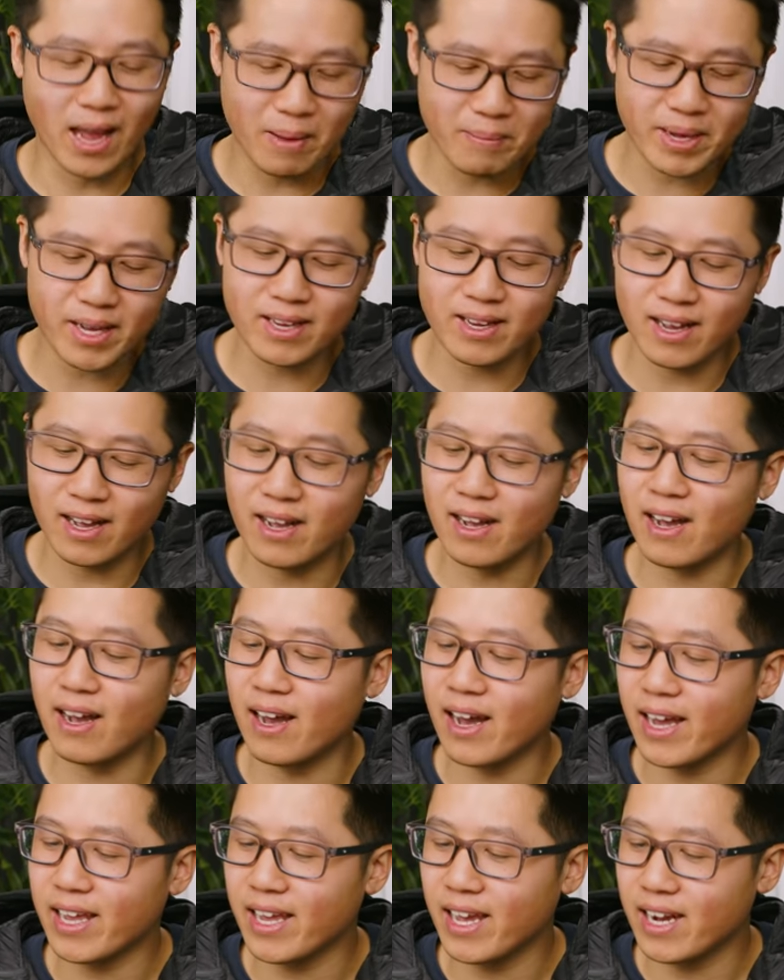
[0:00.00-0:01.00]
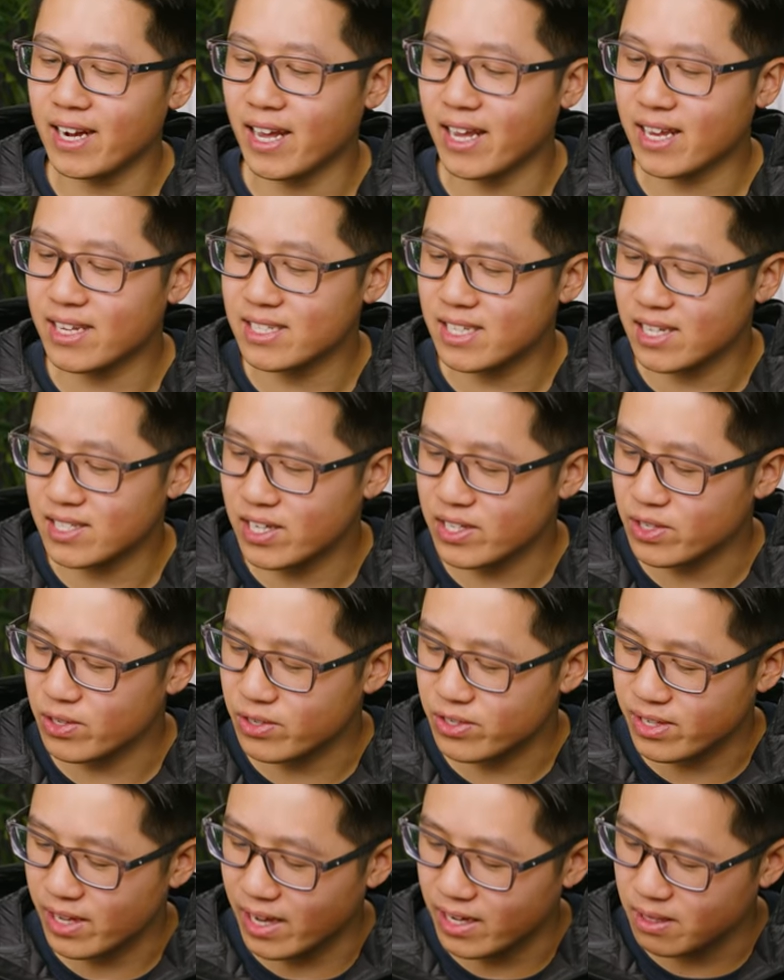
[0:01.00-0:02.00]
I mean, again, I guess that's
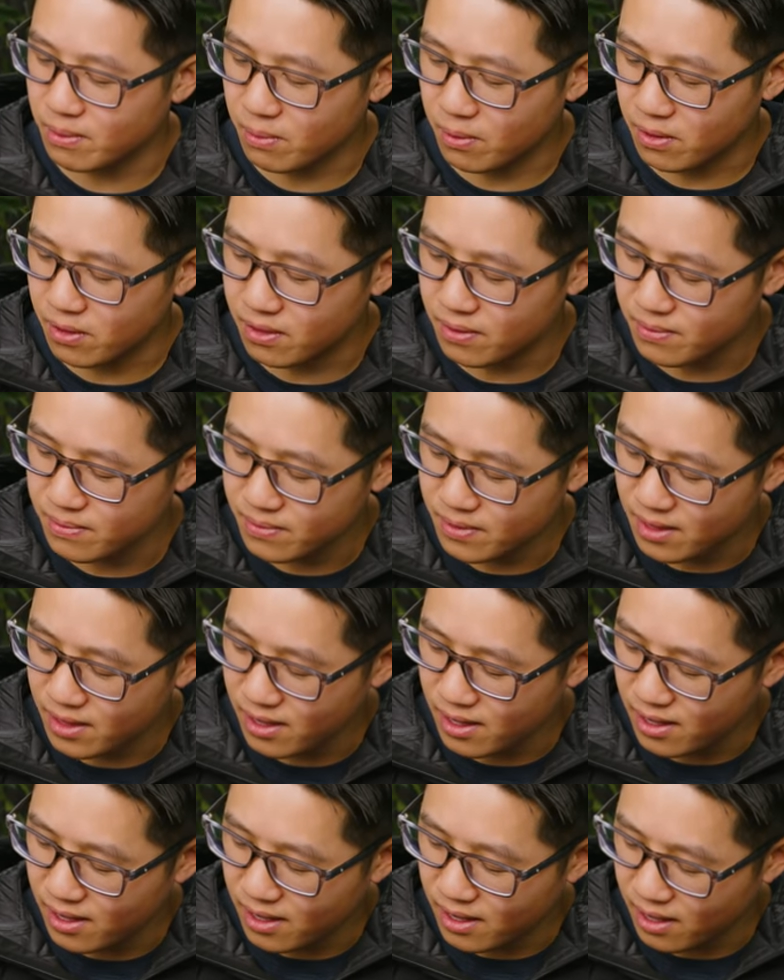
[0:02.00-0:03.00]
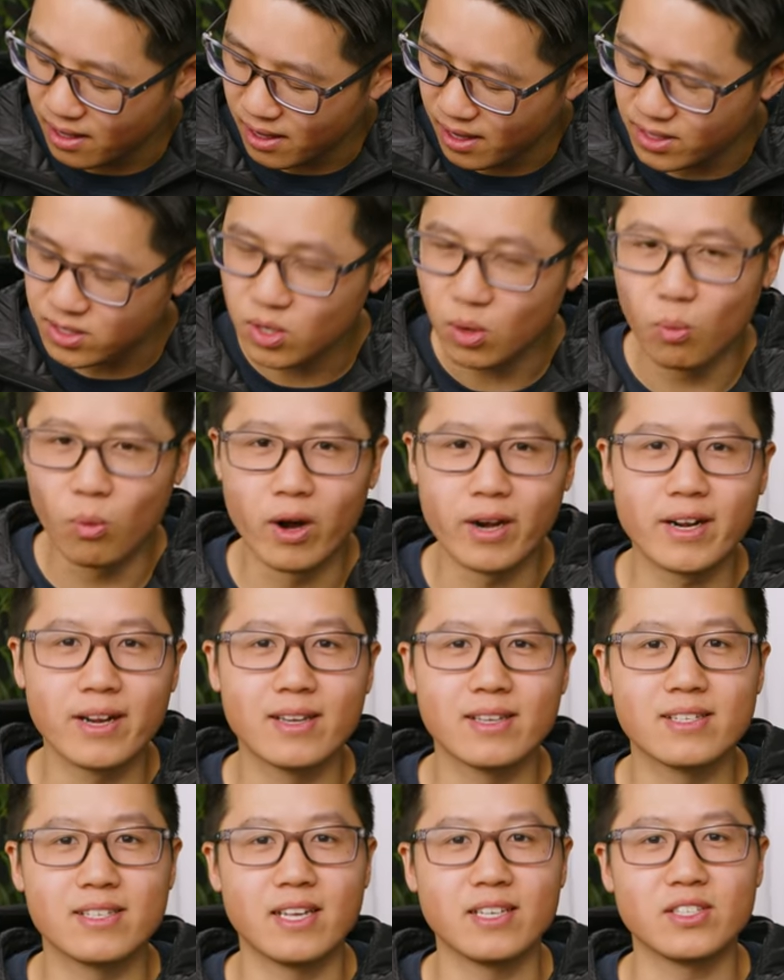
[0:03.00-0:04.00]
understandable. It's a one
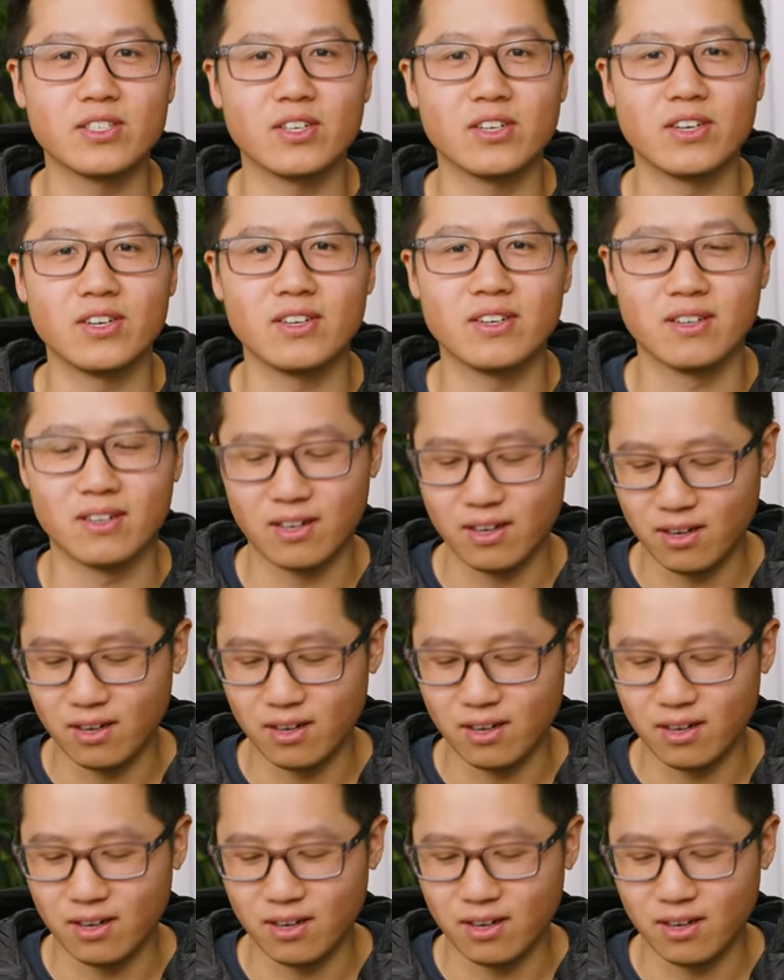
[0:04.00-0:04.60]
inch sensor